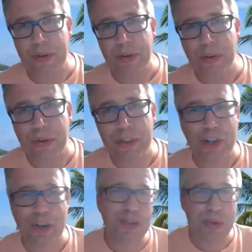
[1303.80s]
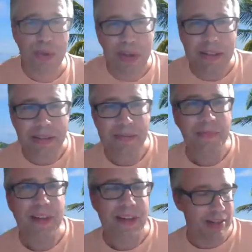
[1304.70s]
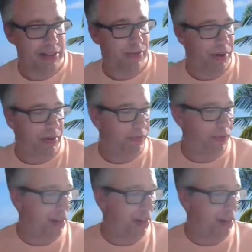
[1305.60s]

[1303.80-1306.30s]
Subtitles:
or Just Do It. I think it's a very funny